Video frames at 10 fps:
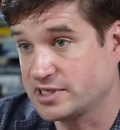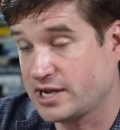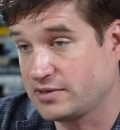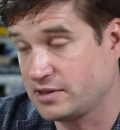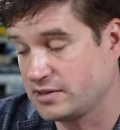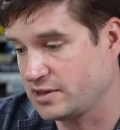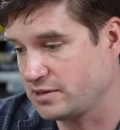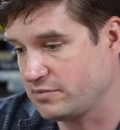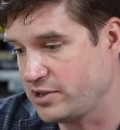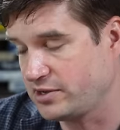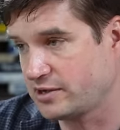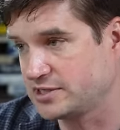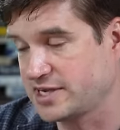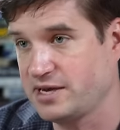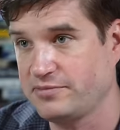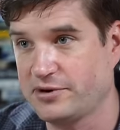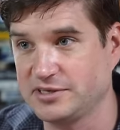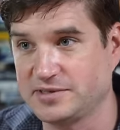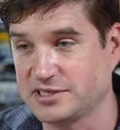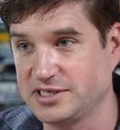down the, the, the million dollar signing
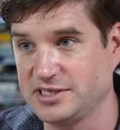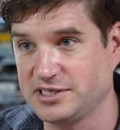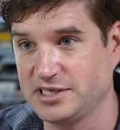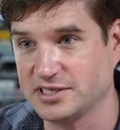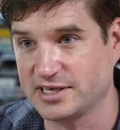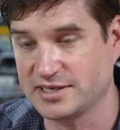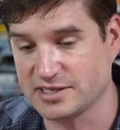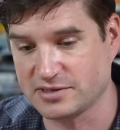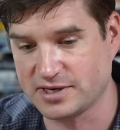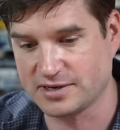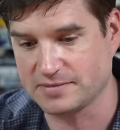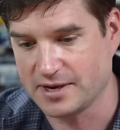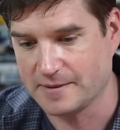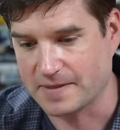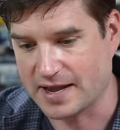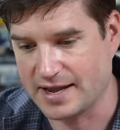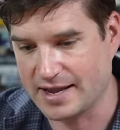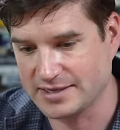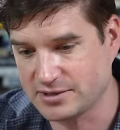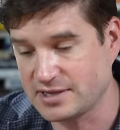bonus because she, she's like, this is going to,
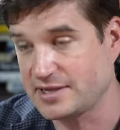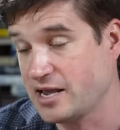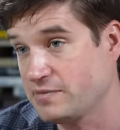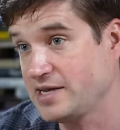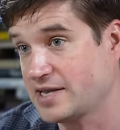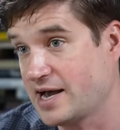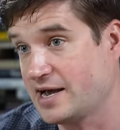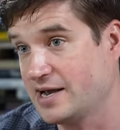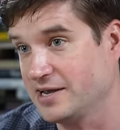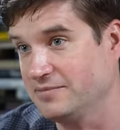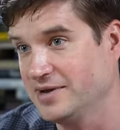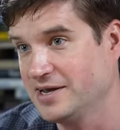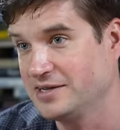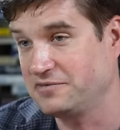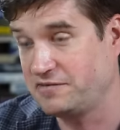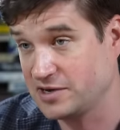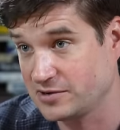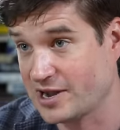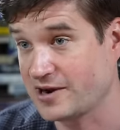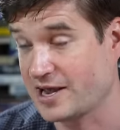it's going to take me time to
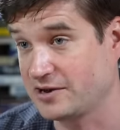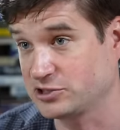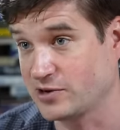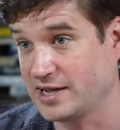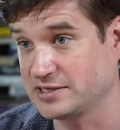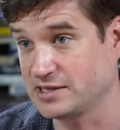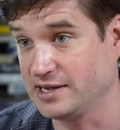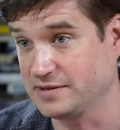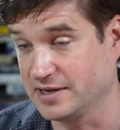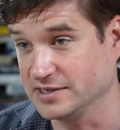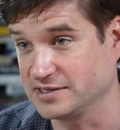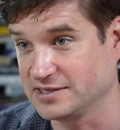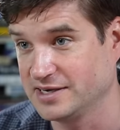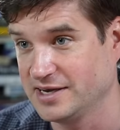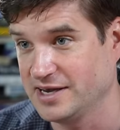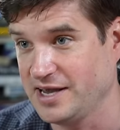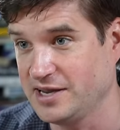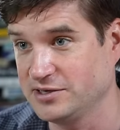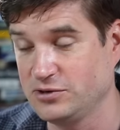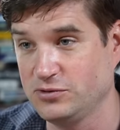figure out how to translate this
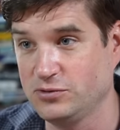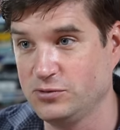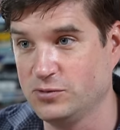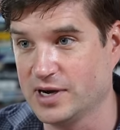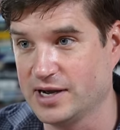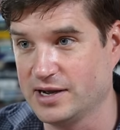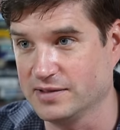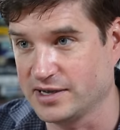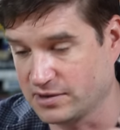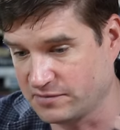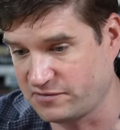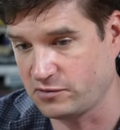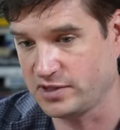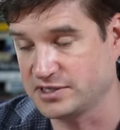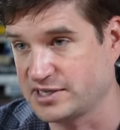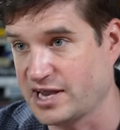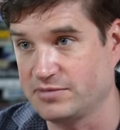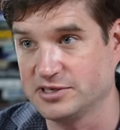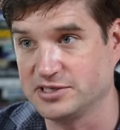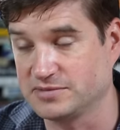into uh, like a fully
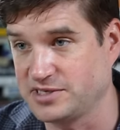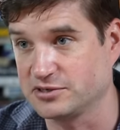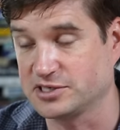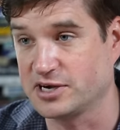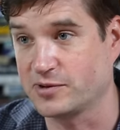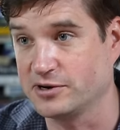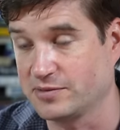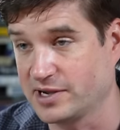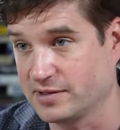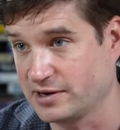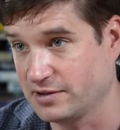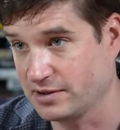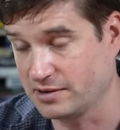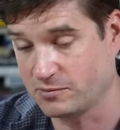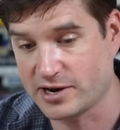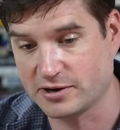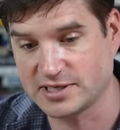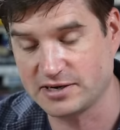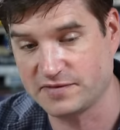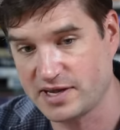established singer songwriter who can make a lot of uh, records.
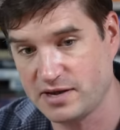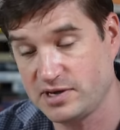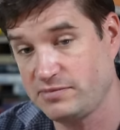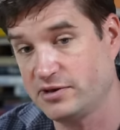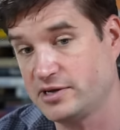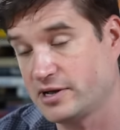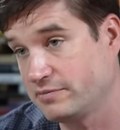And if they give me a million dollar